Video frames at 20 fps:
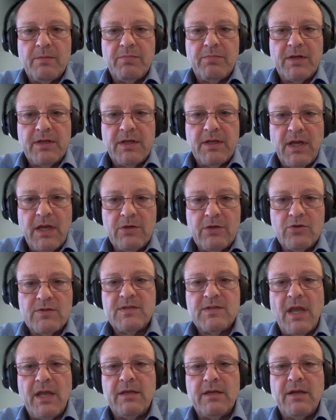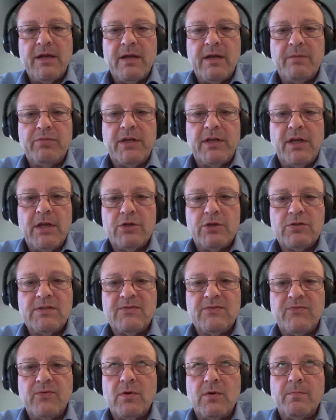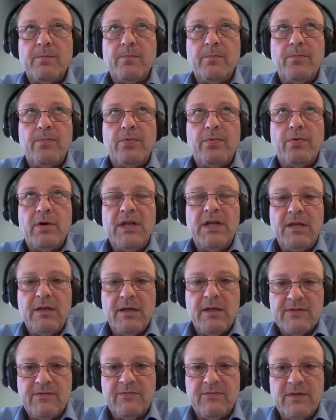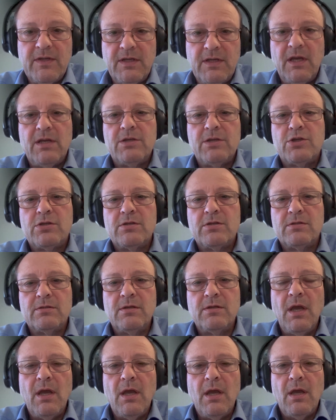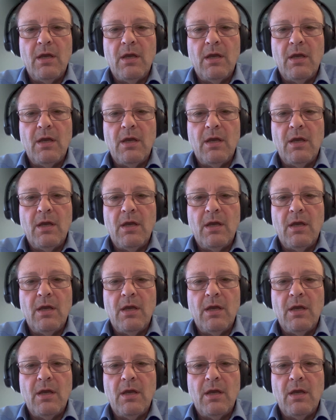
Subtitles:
AI applications for pre-classification